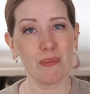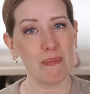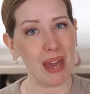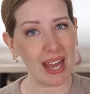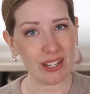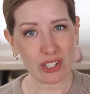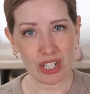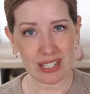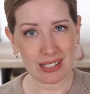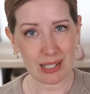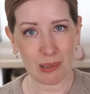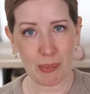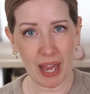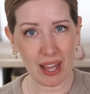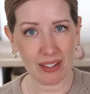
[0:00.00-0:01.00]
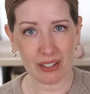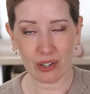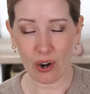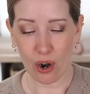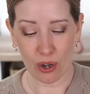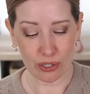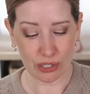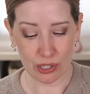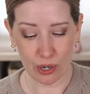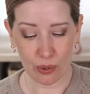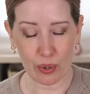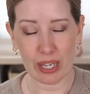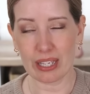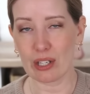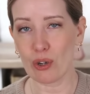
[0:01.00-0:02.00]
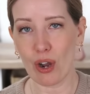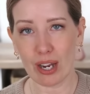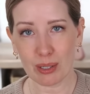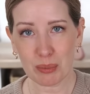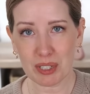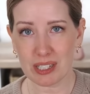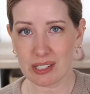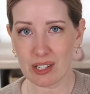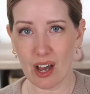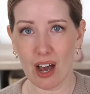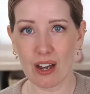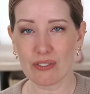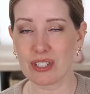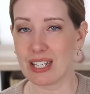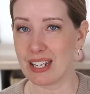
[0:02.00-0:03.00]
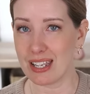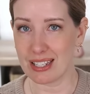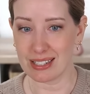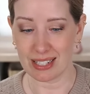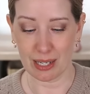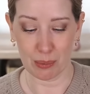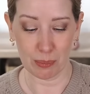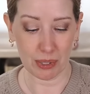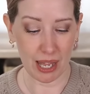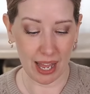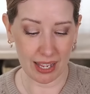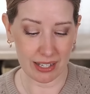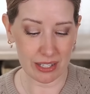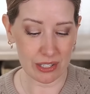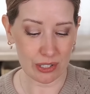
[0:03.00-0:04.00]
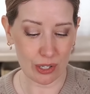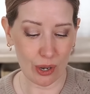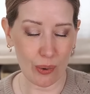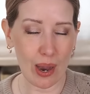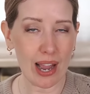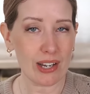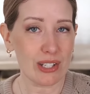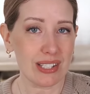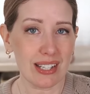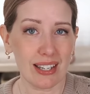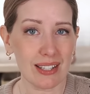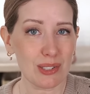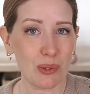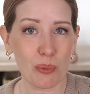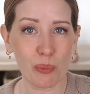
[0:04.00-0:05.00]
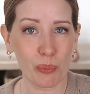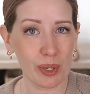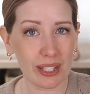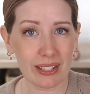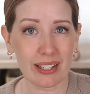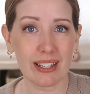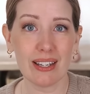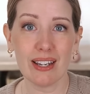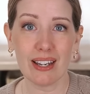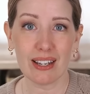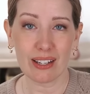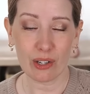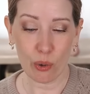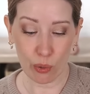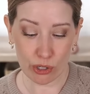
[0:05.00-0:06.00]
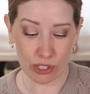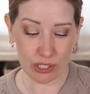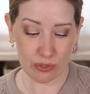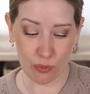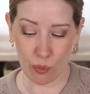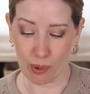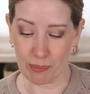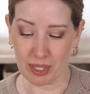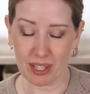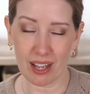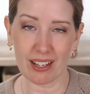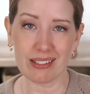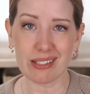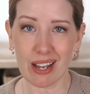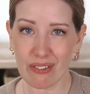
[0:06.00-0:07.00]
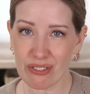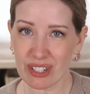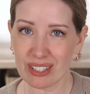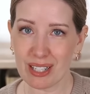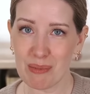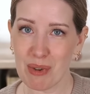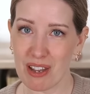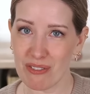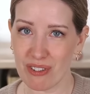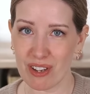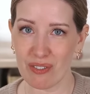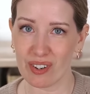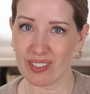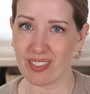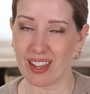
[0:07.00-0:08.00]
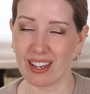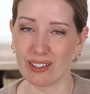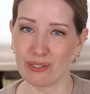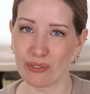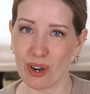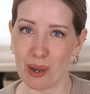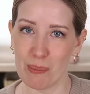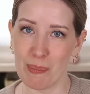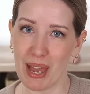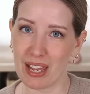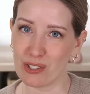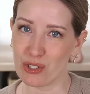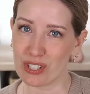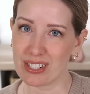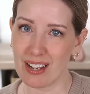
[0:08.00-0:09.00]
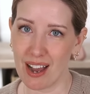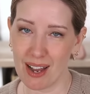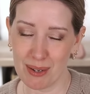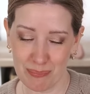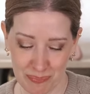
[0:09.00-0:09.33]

matte shades in the palette are also incredibly soft and easy to blend. So I just think it's a really gorgeous formula, definitely my favorite thing from Patrick Ta.